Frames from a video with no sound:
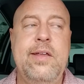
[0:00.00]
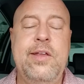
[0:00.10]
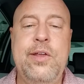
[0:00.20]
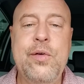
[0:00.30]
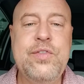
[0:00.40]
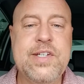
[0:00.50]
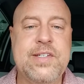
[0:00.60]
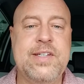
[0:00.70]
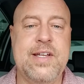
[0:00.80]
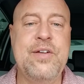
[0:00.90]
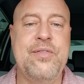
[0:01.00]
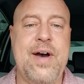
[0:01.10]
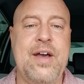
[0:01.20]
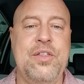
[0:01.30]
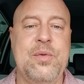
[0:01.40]
you've just
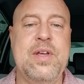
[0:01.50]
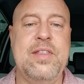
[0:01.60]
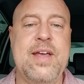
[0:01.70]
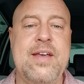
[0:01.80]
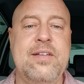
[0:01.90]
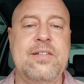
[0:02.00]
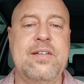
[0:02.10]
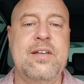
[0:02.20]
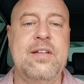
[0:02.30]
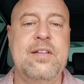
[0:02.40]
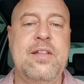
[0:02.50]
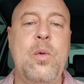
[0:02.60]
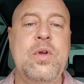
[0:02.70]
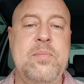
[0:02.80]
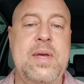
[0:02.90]
identified three things that
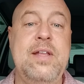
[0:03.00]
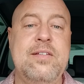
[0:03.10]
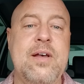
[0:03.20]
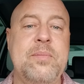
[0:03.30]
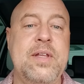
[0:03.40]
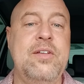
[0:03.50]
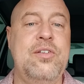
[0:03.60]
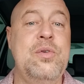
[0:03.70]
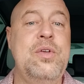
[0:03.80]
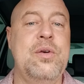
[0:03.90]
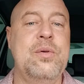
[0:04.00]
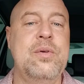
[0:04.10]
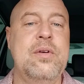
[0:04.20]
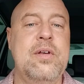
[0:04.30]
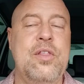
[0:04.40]
would mean something to you,
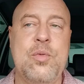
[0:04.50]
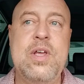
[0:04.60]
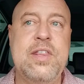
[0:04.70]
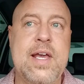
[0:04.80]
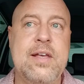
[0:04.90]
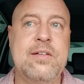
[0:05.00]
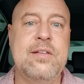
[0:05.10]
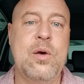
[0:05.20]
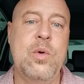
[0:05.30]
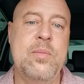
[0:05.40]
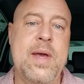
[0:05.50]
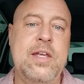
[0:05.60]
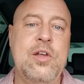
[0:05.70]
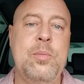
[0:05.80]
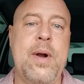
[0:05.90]
three things that would
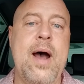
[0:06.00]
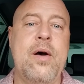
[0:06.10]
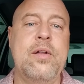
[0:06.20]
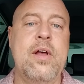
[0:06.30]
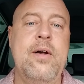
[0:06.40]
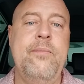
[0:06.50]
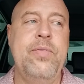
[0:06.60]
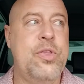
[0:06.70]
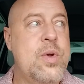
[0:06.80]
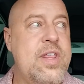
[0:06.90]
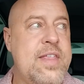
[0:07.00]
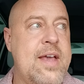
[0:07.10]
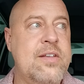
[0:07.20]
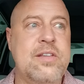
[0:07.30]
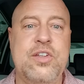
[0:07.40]
make you proud, three
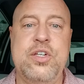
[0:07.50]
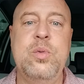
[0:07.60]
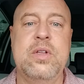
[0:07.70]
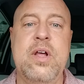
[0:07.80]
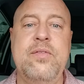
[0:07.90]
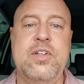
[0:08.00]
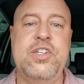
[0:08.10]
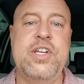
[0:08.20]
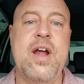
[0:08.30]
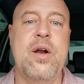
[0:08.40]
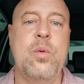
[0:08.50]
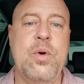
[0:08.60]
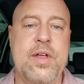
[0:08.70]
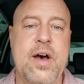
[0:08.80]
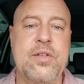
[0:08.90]
things that you would love to share
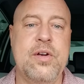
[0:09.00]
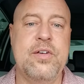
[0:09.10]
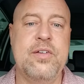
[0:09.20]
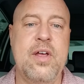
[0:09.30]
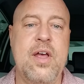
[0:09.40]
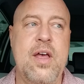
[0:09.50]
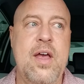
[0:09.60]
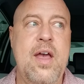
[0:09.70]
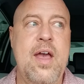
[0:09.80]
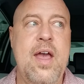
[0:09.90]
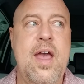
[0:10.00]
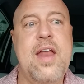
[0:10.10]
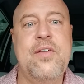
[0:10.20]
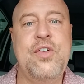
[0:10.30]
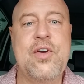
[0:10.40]
with others.
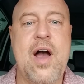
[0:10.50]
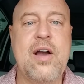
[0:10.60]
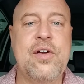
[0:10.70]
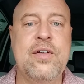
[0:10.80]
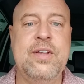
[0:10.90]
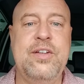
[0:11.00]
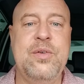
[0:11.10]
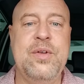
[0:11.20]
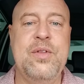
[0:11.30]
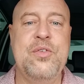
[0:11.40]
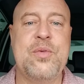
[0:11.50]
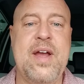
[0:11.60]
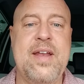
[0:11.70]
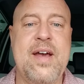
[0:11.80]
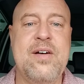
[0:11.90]
And if you're not currently doing those
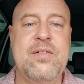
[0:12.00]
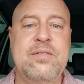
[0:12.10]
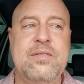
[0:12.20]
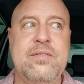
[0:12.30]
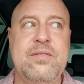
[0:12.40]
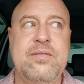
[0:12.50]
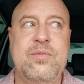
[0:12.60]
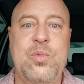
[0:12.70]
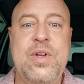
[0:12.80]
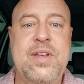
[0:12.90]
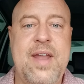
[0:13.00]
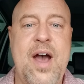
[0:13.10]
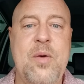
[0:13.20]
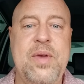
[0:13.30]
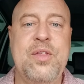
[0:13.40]
right now, wouldn't
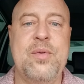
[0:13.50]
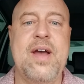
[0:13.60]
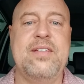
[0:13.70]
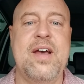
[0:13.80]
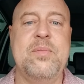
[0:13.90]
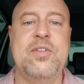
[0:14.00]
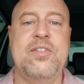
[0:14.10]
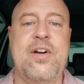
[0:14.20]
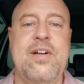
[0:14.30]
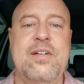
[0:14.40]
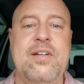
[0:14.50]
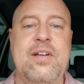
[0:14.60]
now be the right time to start?